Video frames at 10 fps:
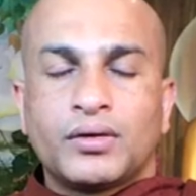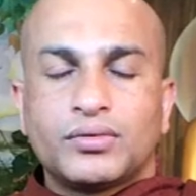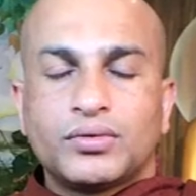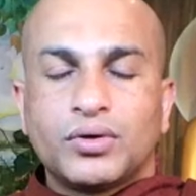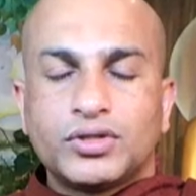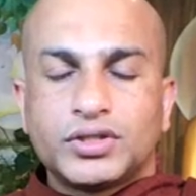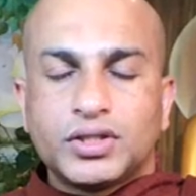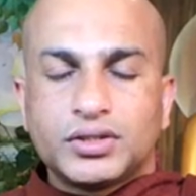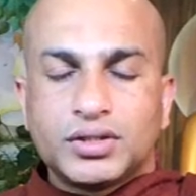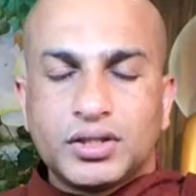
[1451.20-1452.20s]
to all
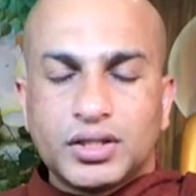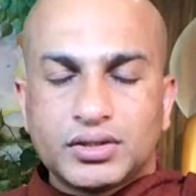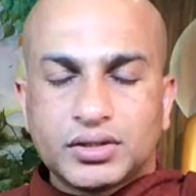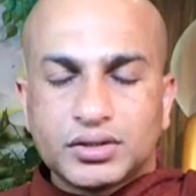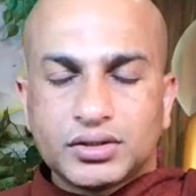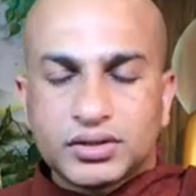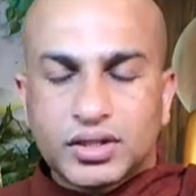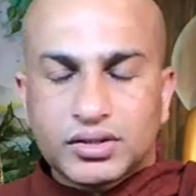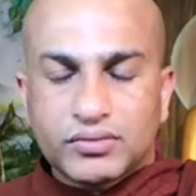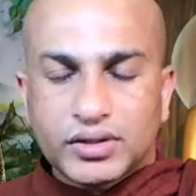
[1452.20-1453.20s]
six directions
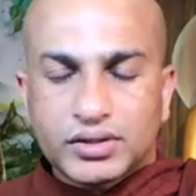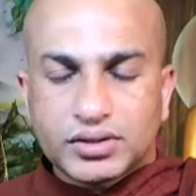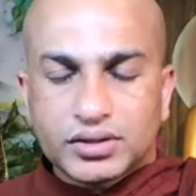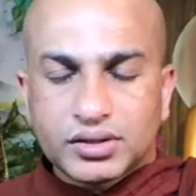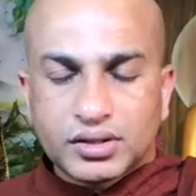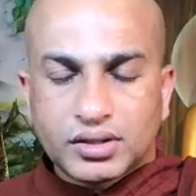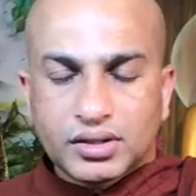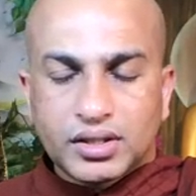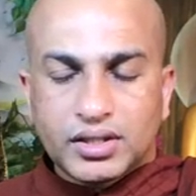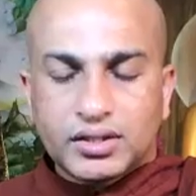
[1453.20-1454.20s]
at once,
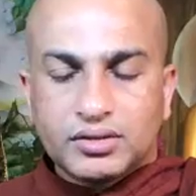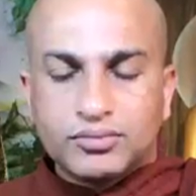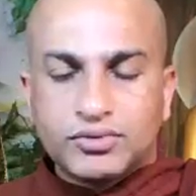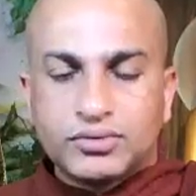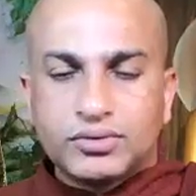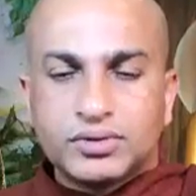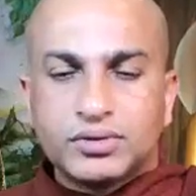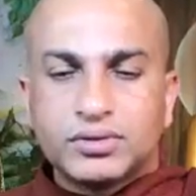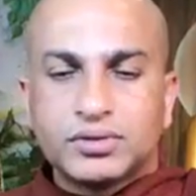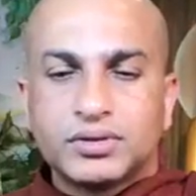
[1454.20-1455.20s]
like the
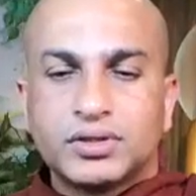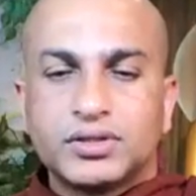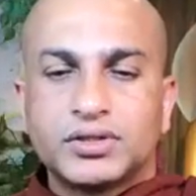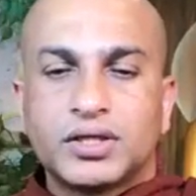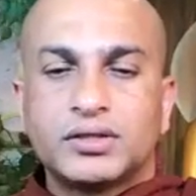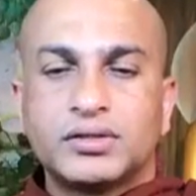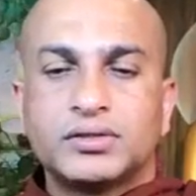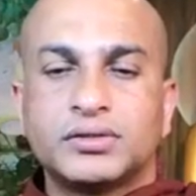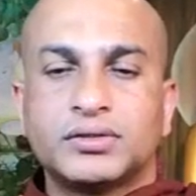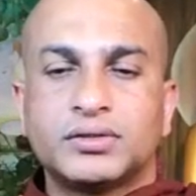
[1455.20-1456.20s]
moon, the sun,
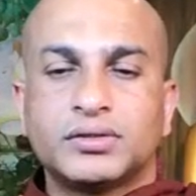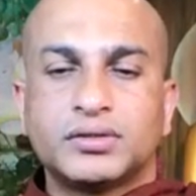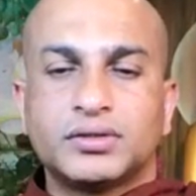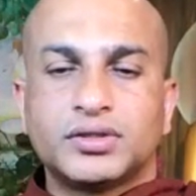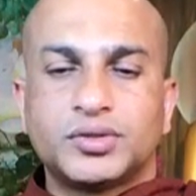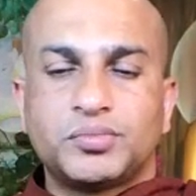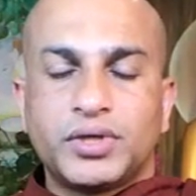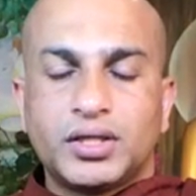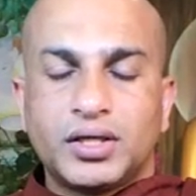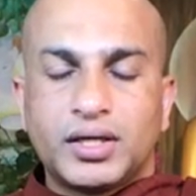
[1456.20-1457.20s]

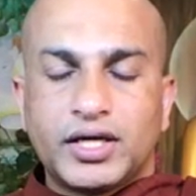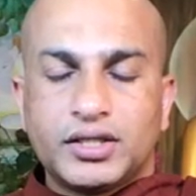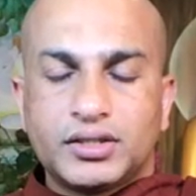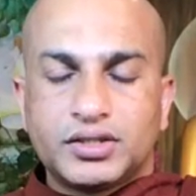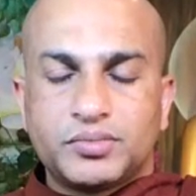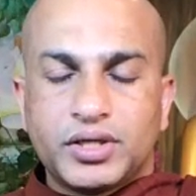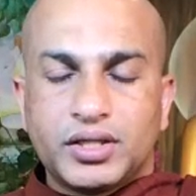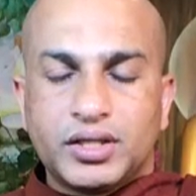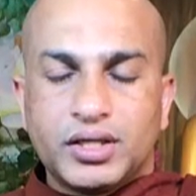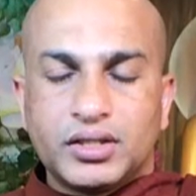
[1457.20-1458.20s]
spread the light, spread
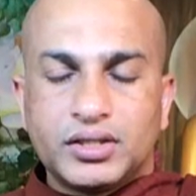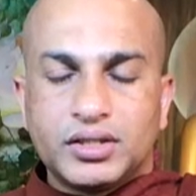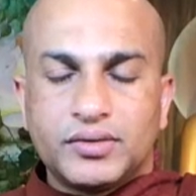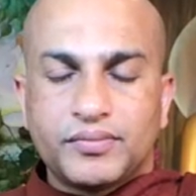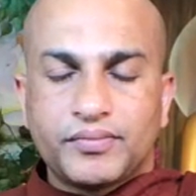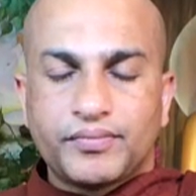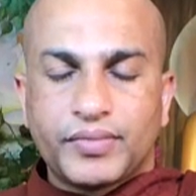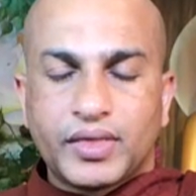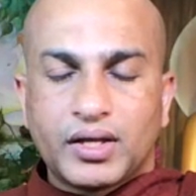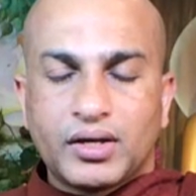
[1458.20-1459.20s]
the energy,
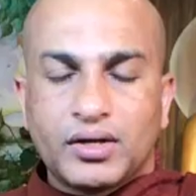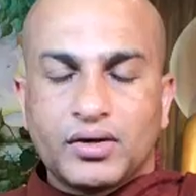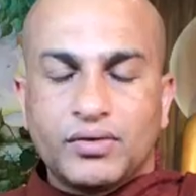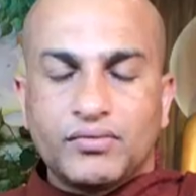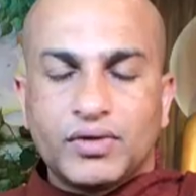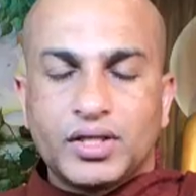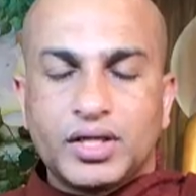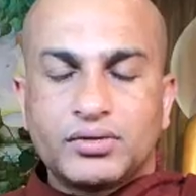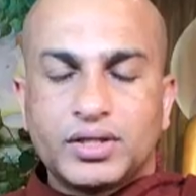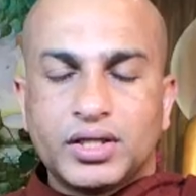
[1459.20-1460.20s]

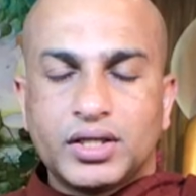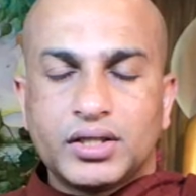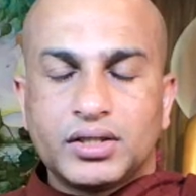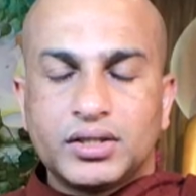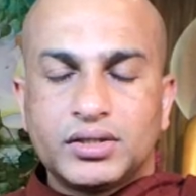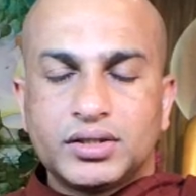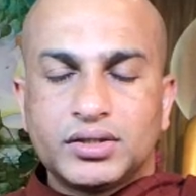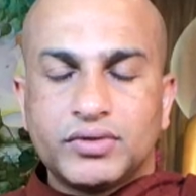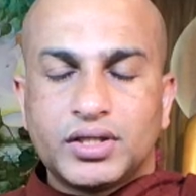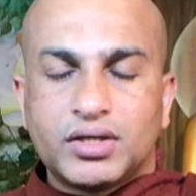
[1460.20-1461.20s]
without any
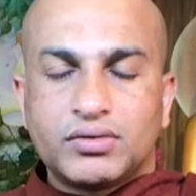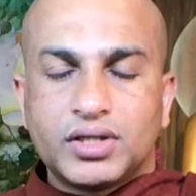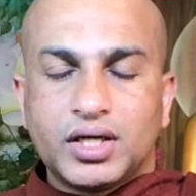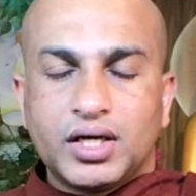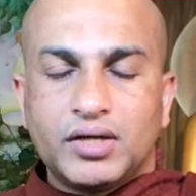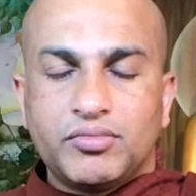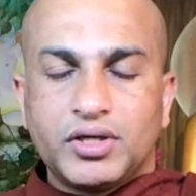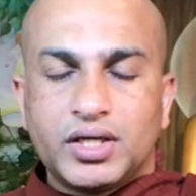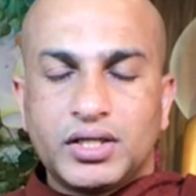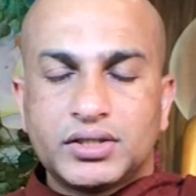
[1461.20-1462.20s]
condition, without any
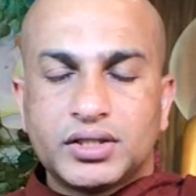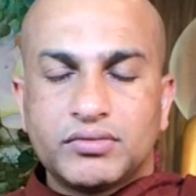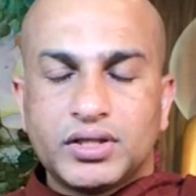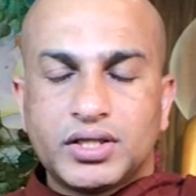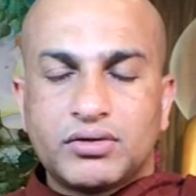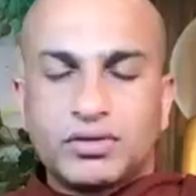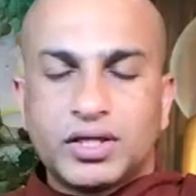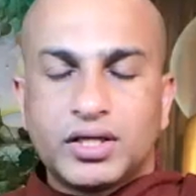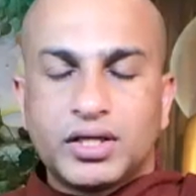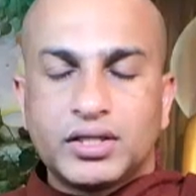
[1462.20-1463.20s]
limitation, without
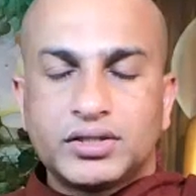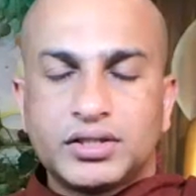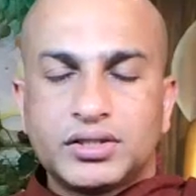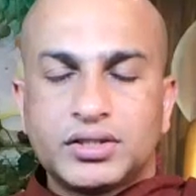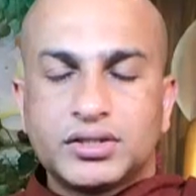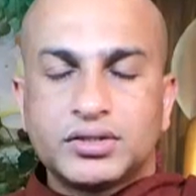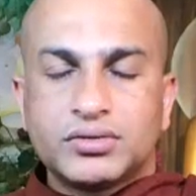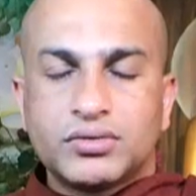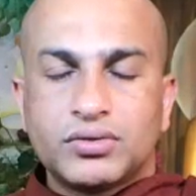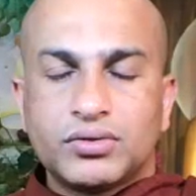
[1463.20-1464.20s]
any resistance,
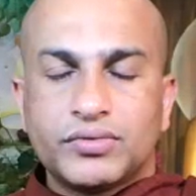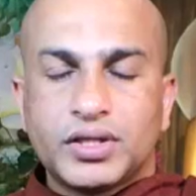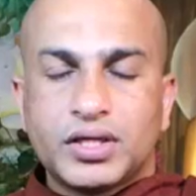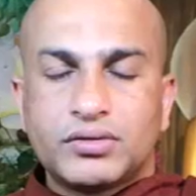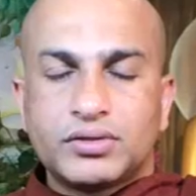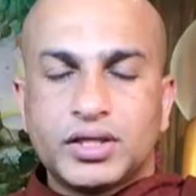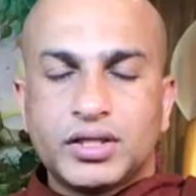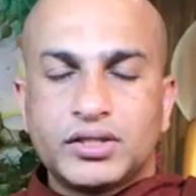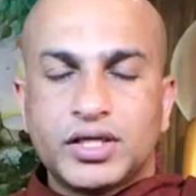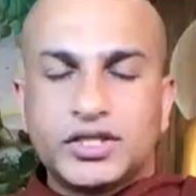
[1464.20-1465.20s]
or without
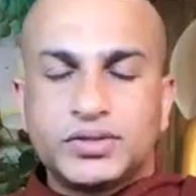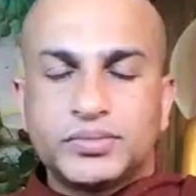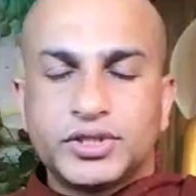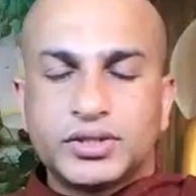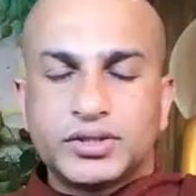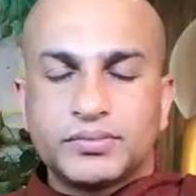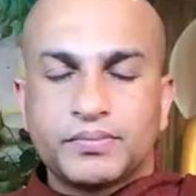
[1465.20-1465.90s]
any judgment.